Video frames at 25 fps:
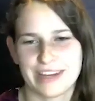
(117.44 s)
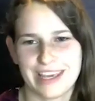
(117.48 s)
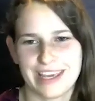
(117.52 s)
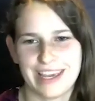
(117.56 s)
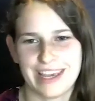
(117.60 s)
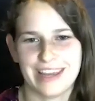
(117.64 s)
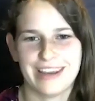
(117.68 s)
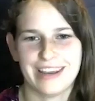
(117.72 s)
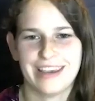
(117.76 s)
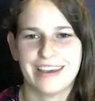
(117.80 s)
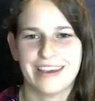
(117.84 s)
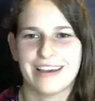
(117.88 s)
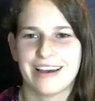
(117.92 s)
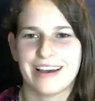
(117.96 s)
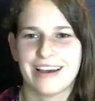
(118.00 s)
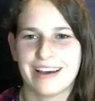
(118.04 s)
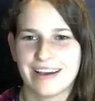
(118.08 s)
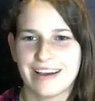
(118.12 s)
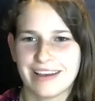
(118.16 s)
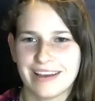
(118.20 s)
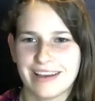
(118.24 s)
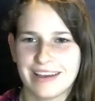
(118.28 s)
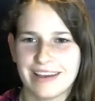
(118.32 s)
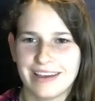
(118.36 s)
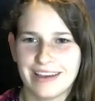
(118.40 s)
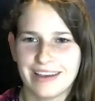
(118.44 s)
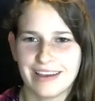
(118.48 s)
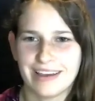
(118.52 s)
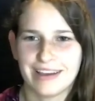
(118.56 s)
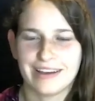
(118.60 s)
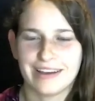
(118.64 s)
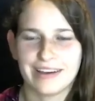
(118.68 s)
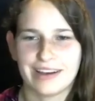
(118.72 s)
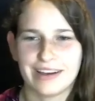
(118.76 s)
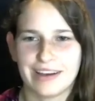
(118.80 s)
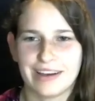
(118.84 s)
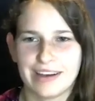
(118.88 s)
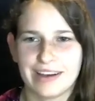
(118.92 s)
Keaney. I
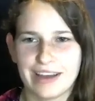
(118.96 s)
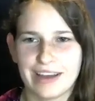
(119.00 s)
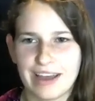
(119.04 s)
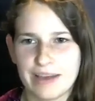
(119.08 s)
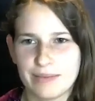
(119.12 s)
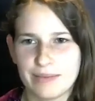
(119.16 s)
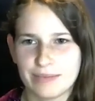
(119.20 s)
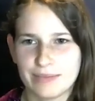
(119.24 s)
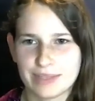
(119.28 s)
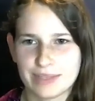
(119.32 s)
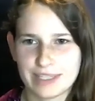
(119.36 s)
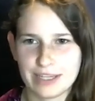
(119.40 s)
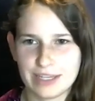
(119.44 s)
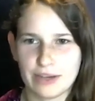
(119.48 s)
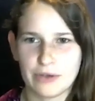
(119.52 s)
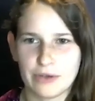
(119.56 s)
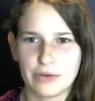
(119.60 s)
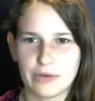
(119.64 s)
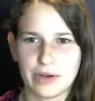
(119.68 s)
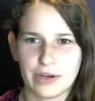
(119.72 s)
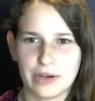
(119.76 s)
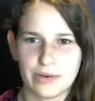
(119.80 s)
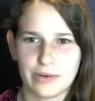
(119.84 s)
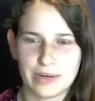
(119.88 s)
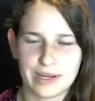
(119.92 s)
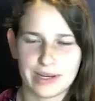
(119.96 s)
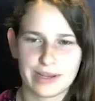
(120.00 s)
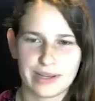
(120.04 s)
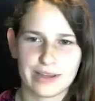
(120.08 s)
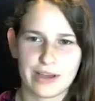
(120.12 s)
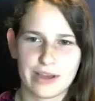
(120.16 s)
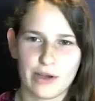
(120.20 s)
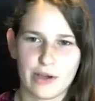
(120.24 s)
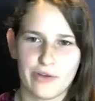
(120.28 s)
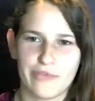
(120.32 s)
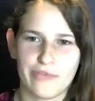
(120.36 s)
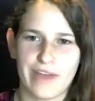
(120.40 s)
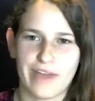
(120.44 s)
am COO and
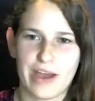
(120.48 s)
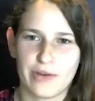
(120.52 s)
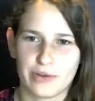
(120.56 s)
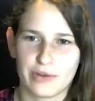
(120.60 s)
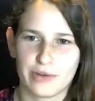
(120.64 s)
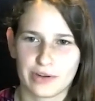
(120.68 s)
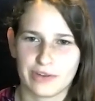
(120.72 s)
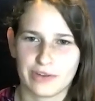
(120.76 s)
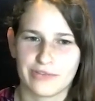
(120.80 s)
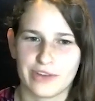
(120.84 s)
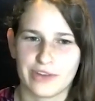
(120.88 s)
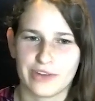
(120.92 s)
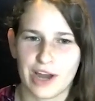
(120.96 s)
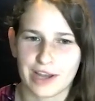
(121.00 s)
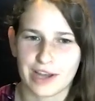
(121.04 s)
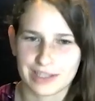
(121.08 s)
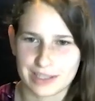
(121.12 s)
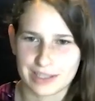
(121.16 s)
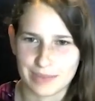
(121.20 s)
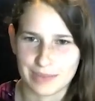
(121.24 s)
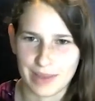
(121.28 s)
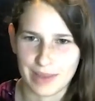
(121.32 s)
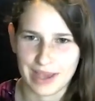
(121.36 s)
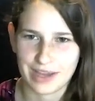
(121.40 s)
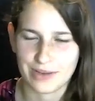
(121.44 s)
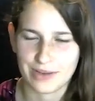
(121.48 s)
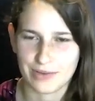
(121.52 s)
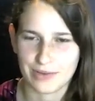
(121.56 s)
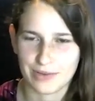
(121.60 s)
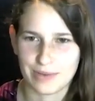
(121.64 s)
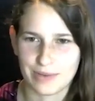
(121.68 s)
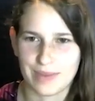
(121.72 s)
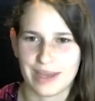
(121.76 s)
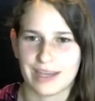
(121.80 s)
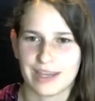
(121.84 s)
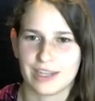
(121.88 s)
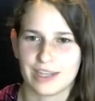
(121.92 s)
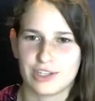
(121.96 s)
co-founder of Nonspec. We
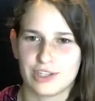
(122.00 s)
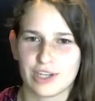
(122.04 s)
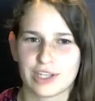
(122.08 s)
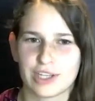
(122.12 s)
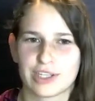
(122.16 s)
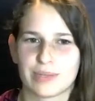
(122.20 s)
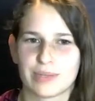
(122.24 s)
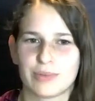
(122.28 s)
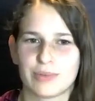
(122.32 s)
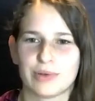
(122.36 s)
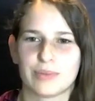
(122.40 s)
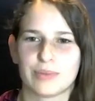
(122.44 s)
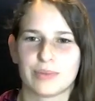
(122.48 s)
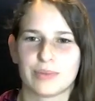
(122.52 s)
make adjustable